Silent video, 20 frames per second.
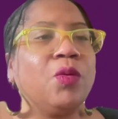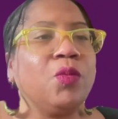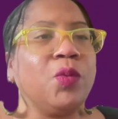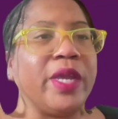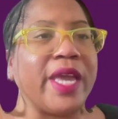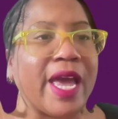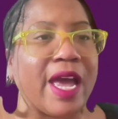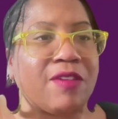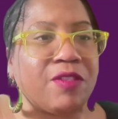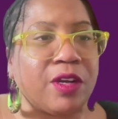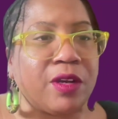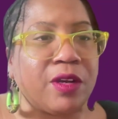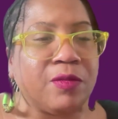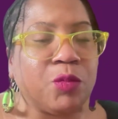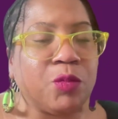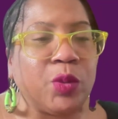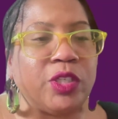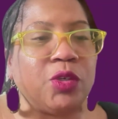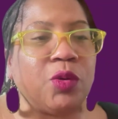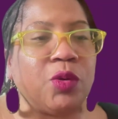We
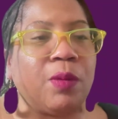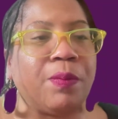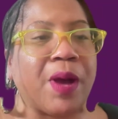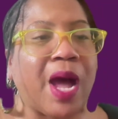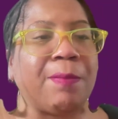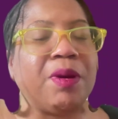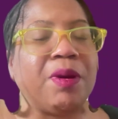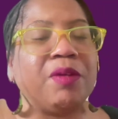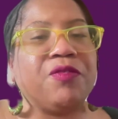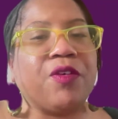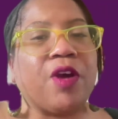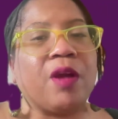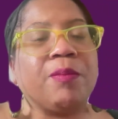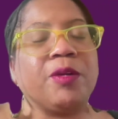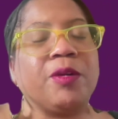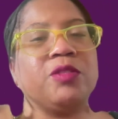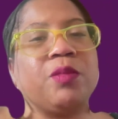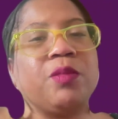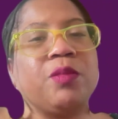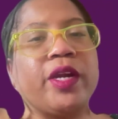do a pop-up
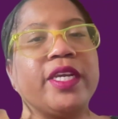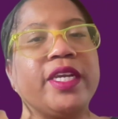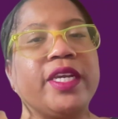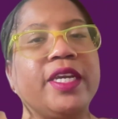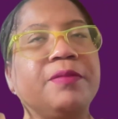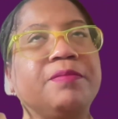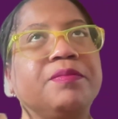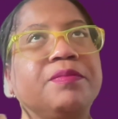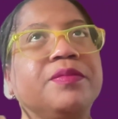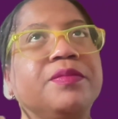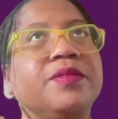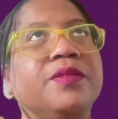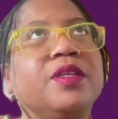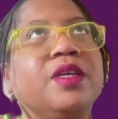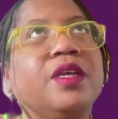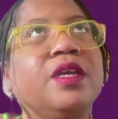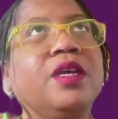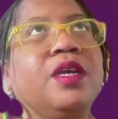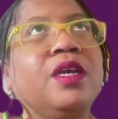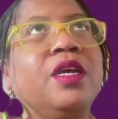farmers market
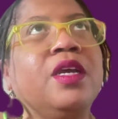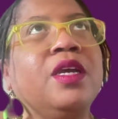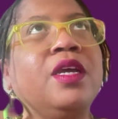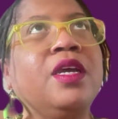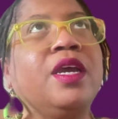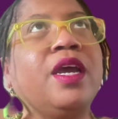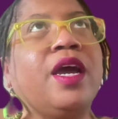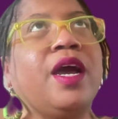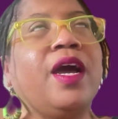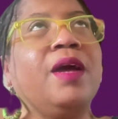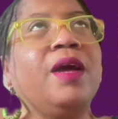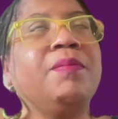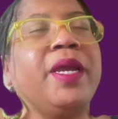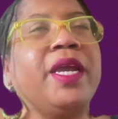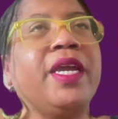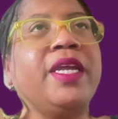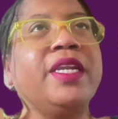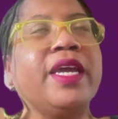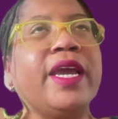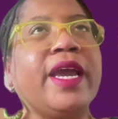
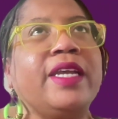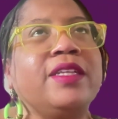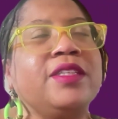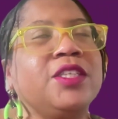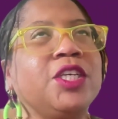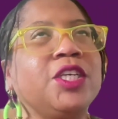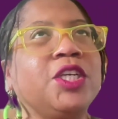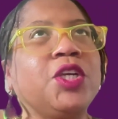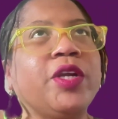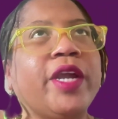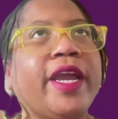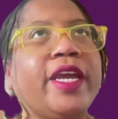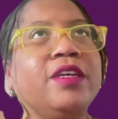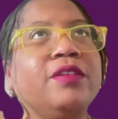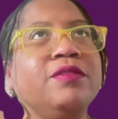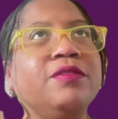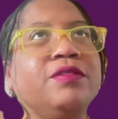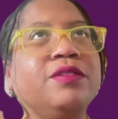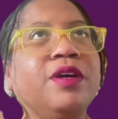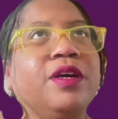at
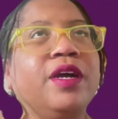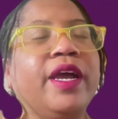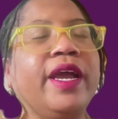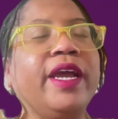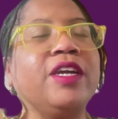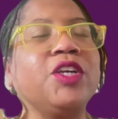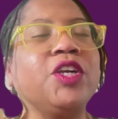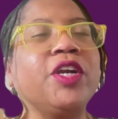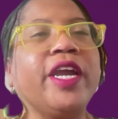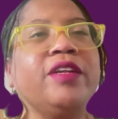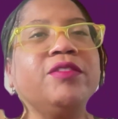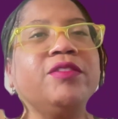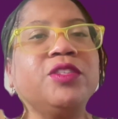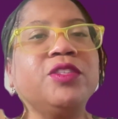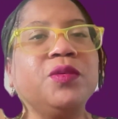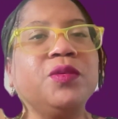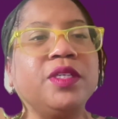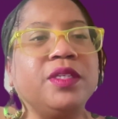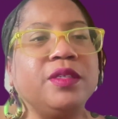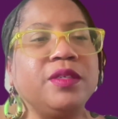Creative
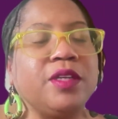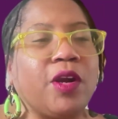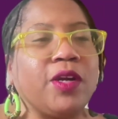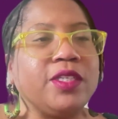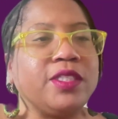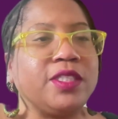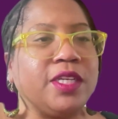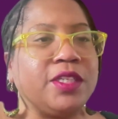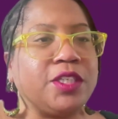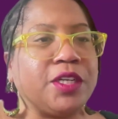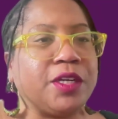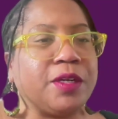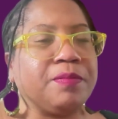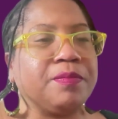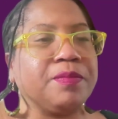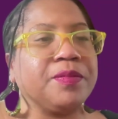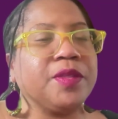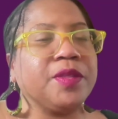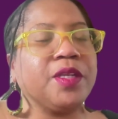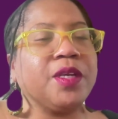Student Art
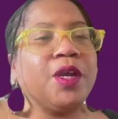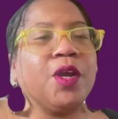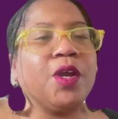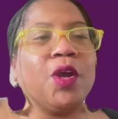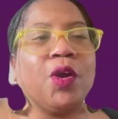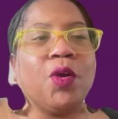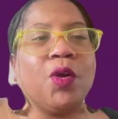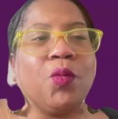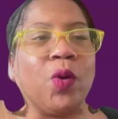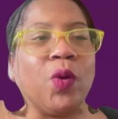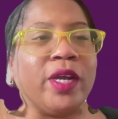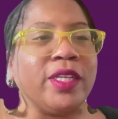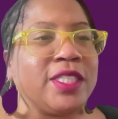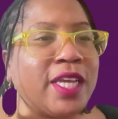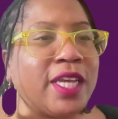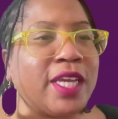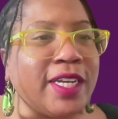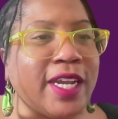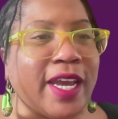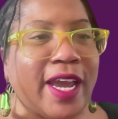Center.
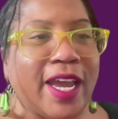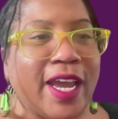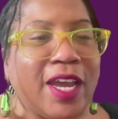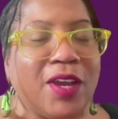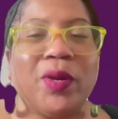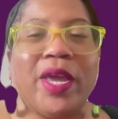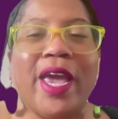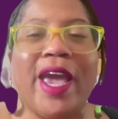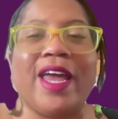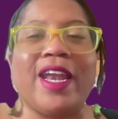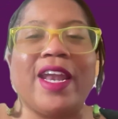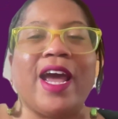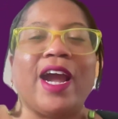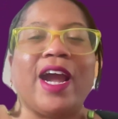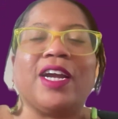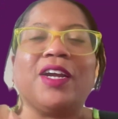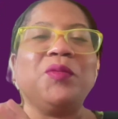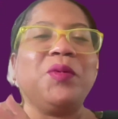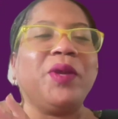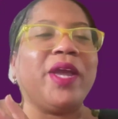One Sunday we
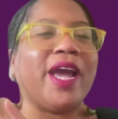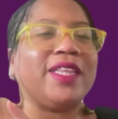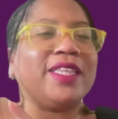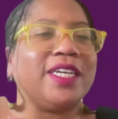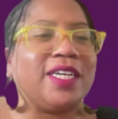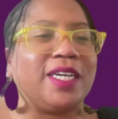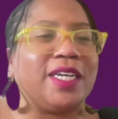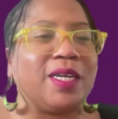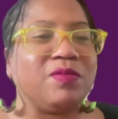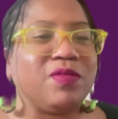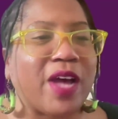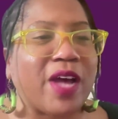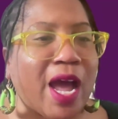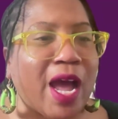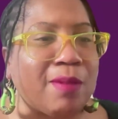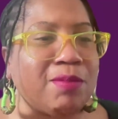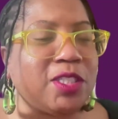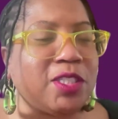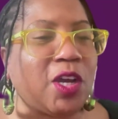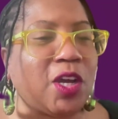had the good
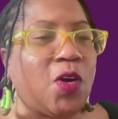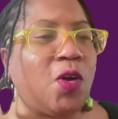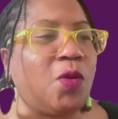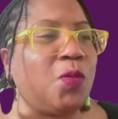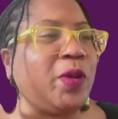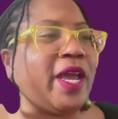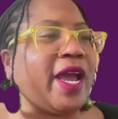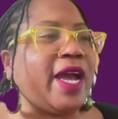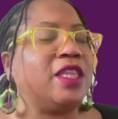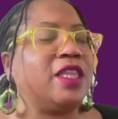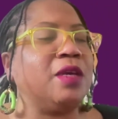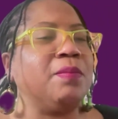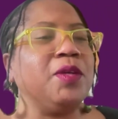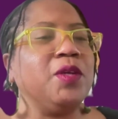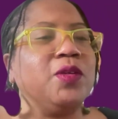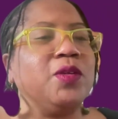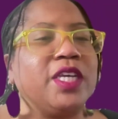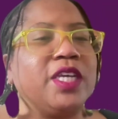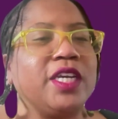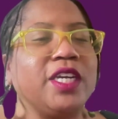vibes going, we had the
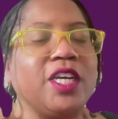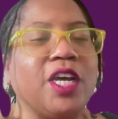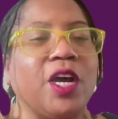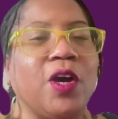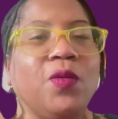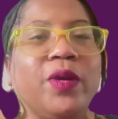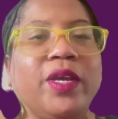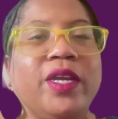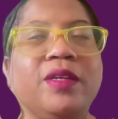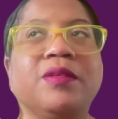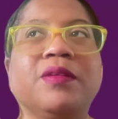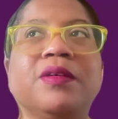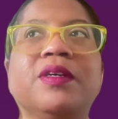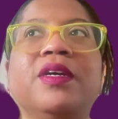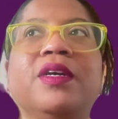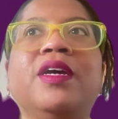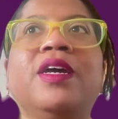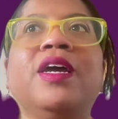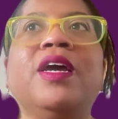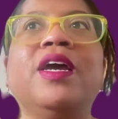music going,
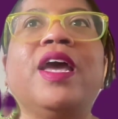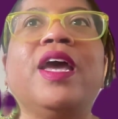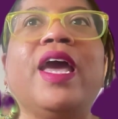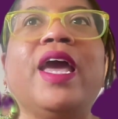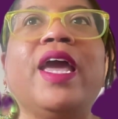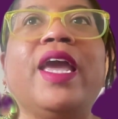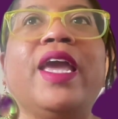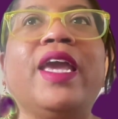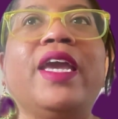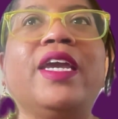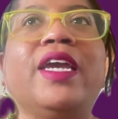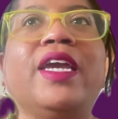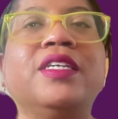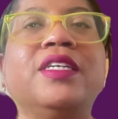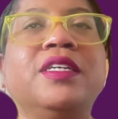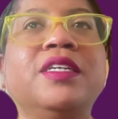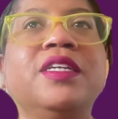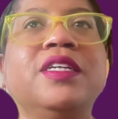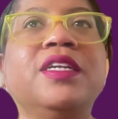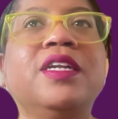
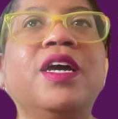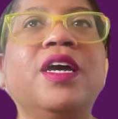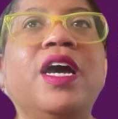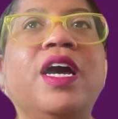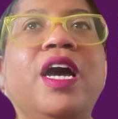and